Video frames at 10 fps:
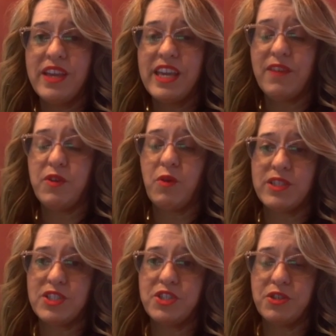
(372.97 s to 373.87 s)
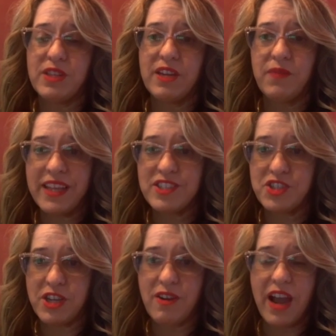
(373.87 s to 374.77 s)
If you want to do the advanced
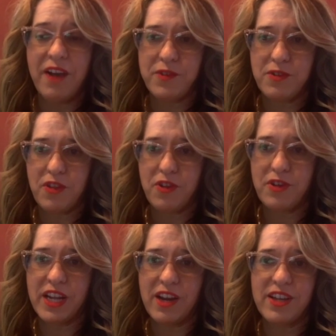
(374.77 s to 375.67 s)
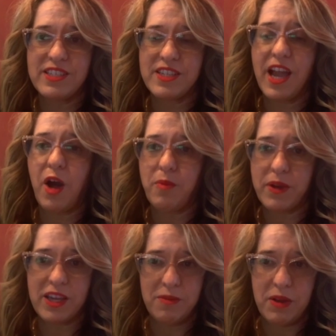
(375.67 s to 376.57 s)
year after the third year, is to help a
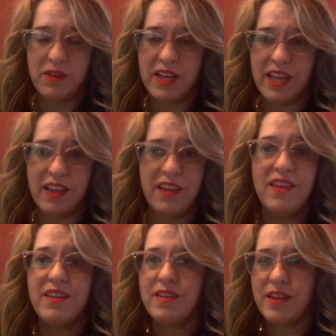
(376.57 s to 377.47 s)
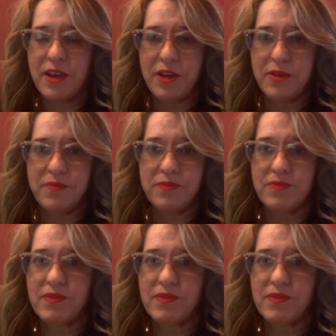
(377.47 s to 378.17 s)
community um,